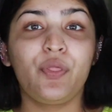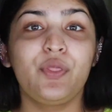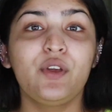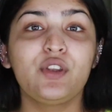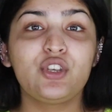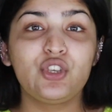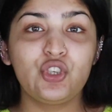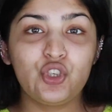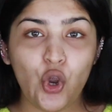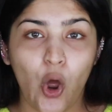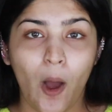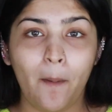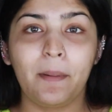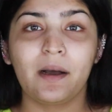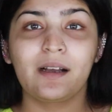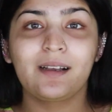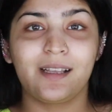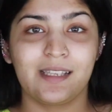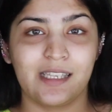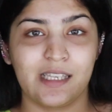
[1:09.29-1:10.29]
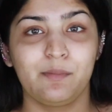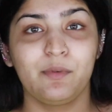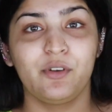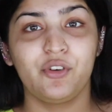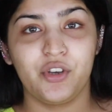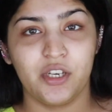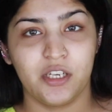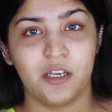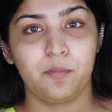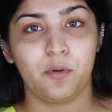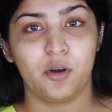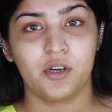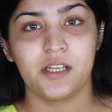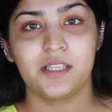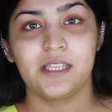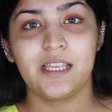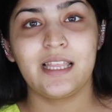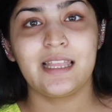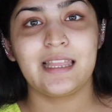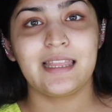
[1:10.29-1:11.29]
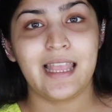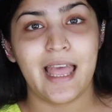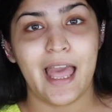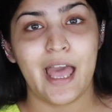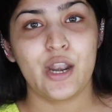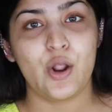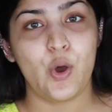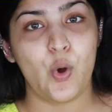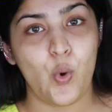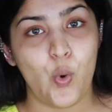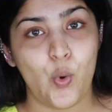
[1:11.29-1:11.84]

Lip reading: the top customer rated products in their